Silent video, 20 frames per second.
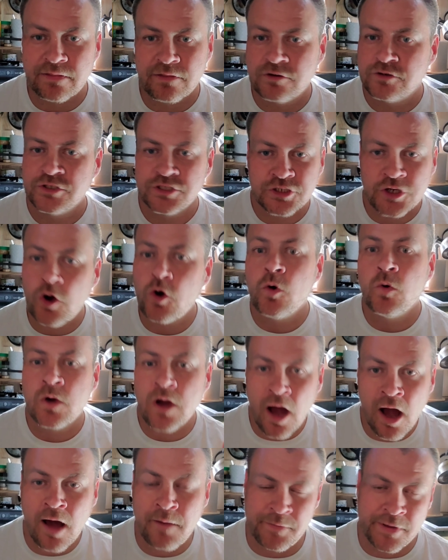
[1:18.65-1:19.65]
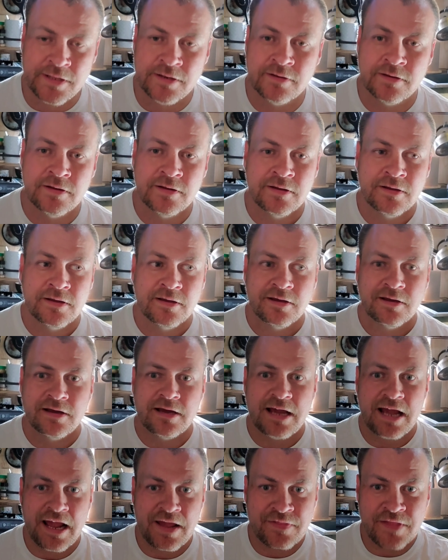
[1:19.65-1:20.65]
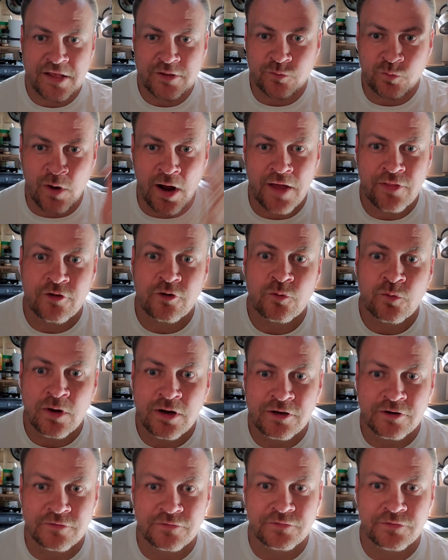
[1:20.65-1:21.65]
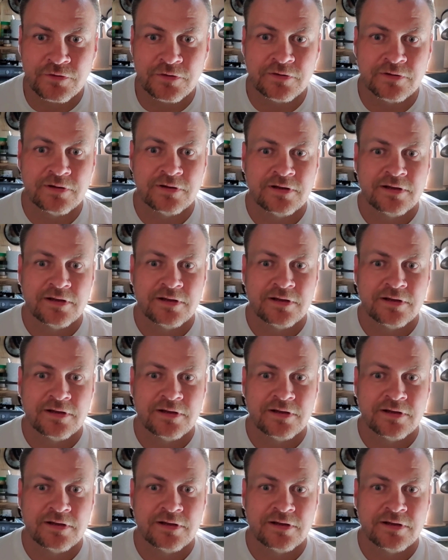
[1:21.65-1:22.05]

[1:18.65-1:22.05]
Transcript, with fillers: They're so common, and that's why they're wonderful,